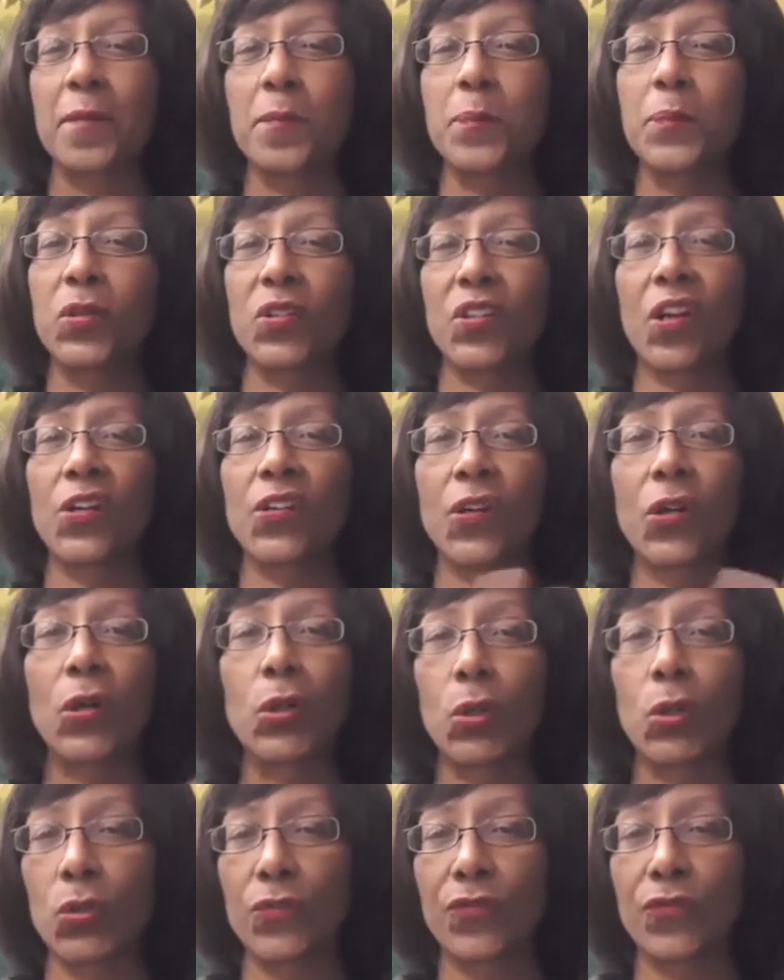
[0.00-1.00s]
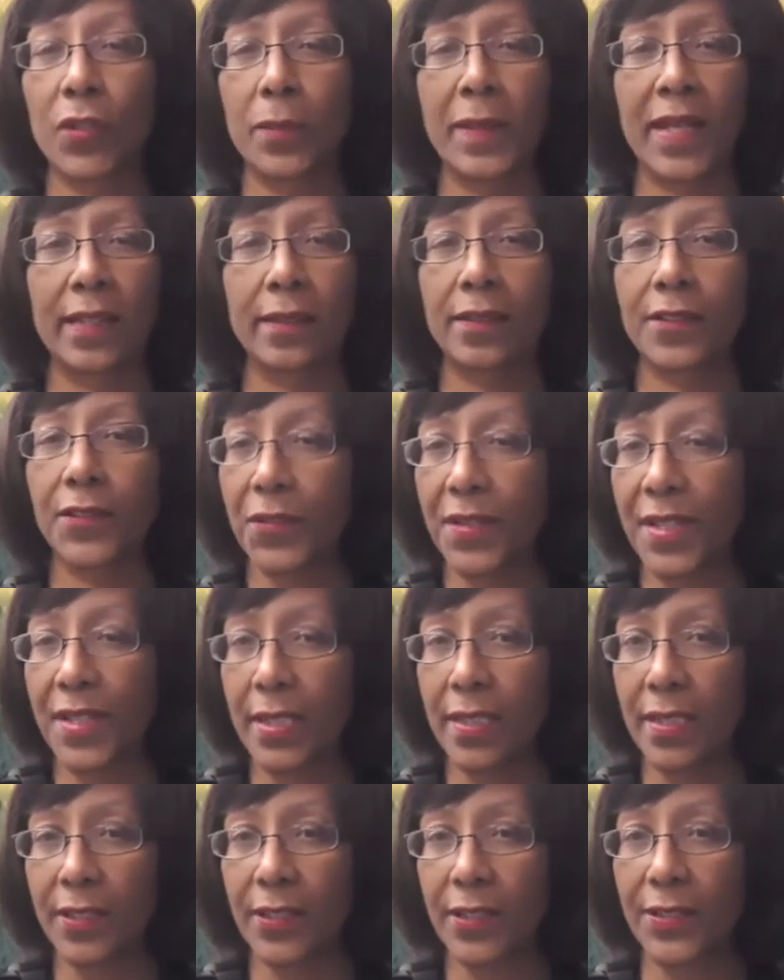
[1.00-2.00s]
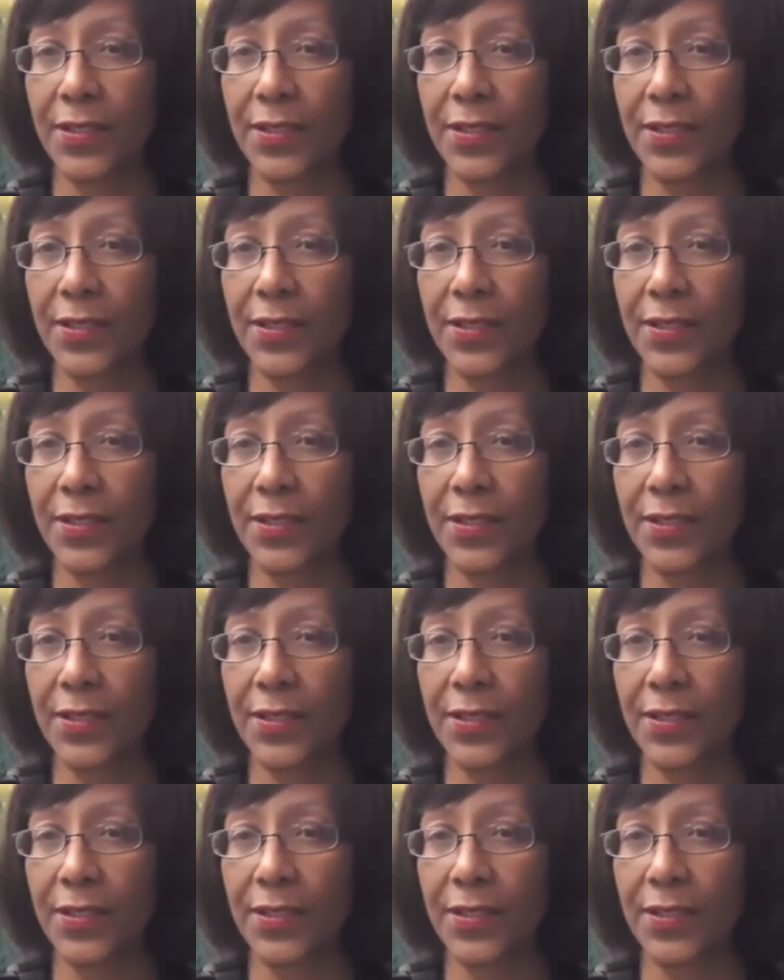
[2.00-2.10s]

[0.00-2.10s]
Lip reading: put on hold for about 30 years